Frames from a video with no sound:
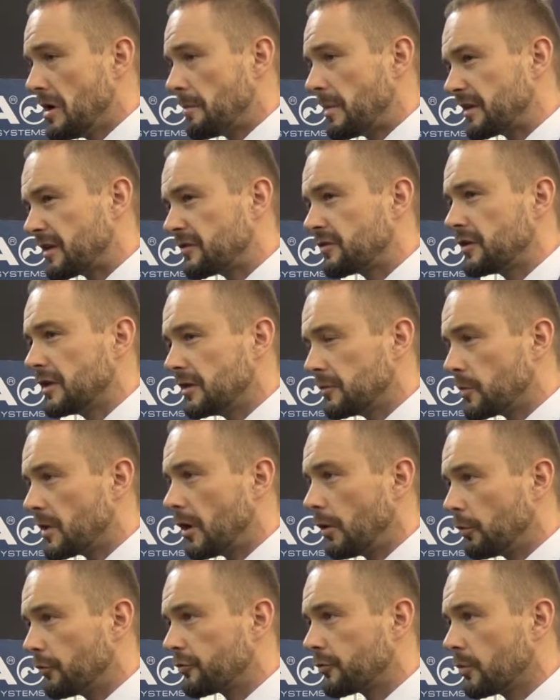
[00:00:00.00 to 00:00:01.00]
but I think we
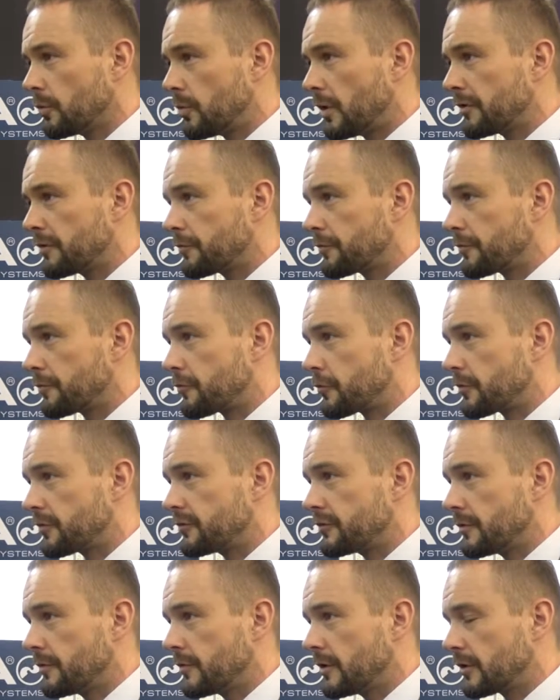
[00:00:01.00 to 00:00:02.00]
are also one of the
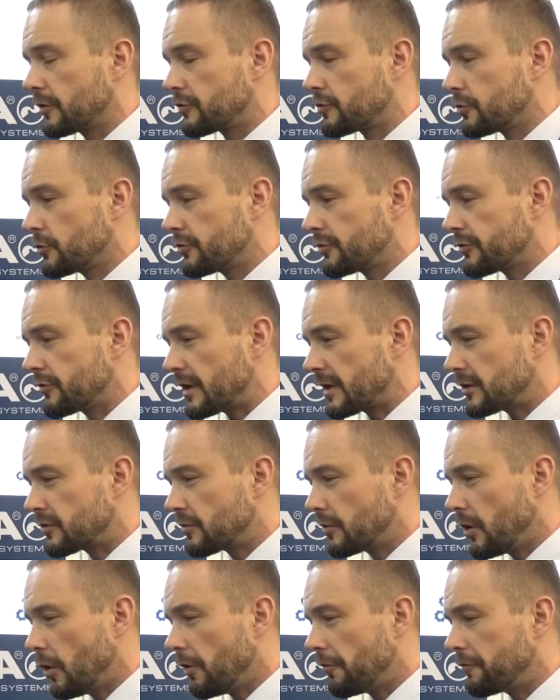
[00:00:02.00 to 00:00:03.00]
first in the extrusion
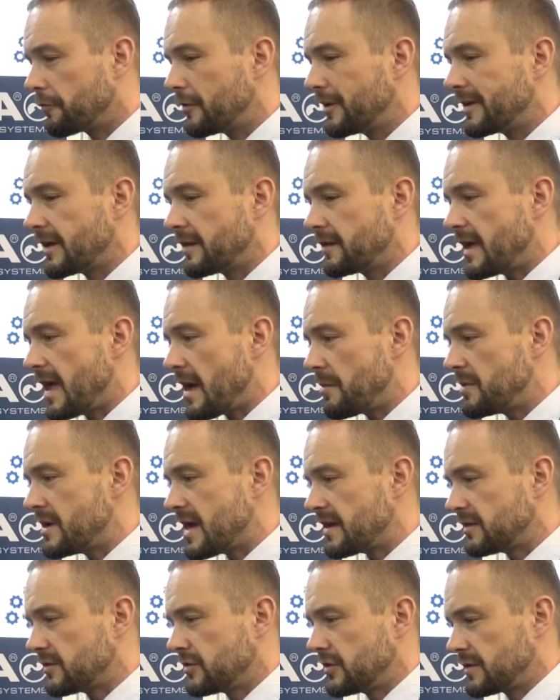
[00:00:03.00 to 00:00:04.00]
sector offering an
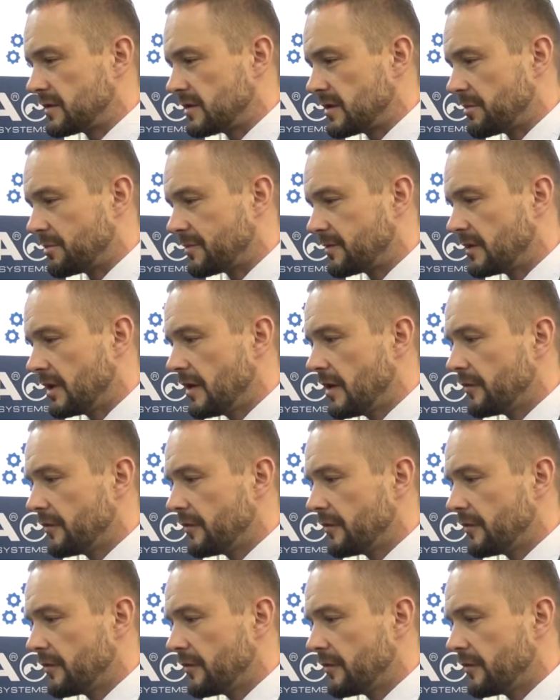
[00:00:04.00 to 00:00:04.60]
MES system.